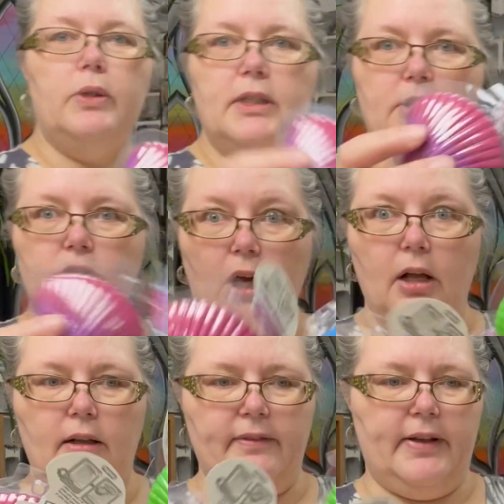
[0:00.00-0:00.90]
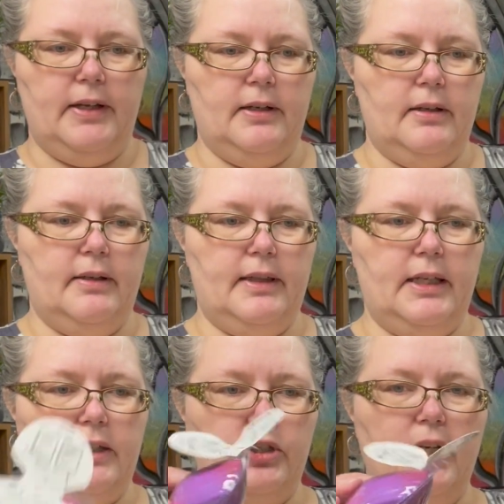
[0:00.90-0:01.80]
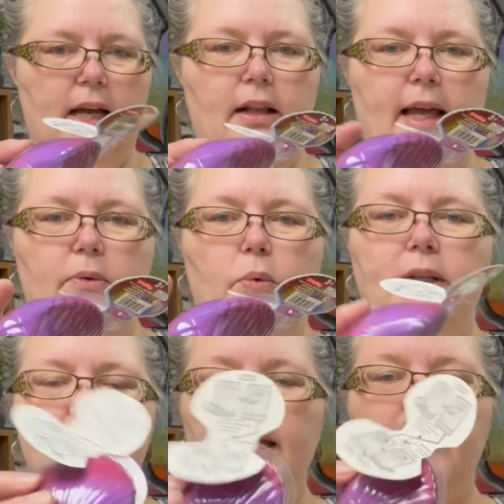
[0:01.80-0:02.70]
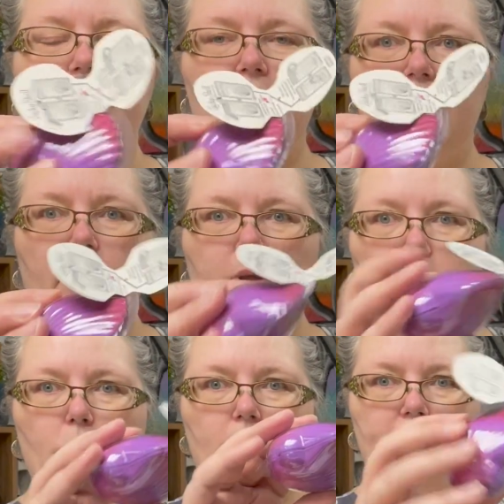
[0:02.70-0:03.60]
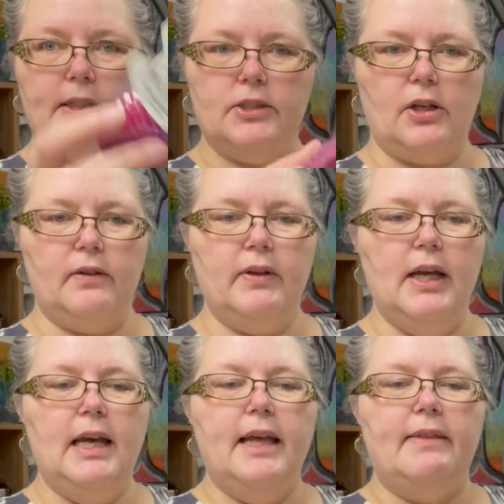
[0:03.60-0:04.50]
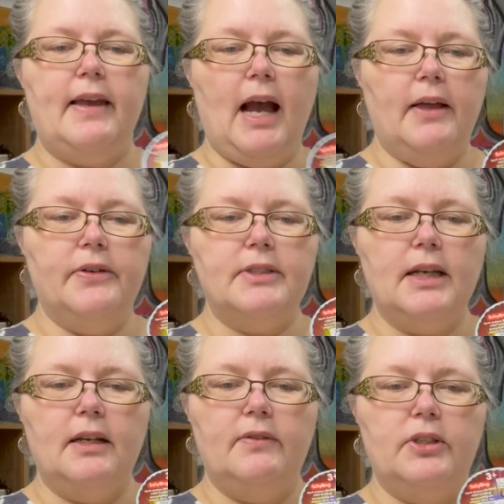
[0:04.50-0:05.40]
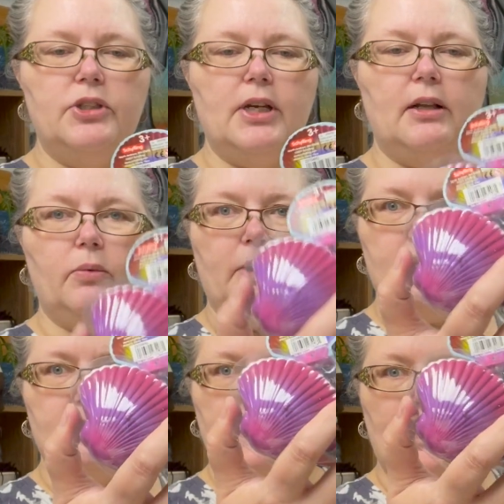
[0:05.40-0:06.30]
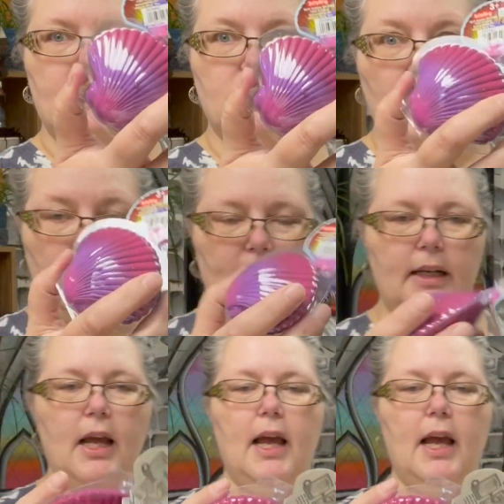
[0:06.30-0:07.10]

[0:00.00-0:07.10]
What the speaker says: dissolve the shell, and one side of the shell will totally dissolve, the other side of the shell will stay solid,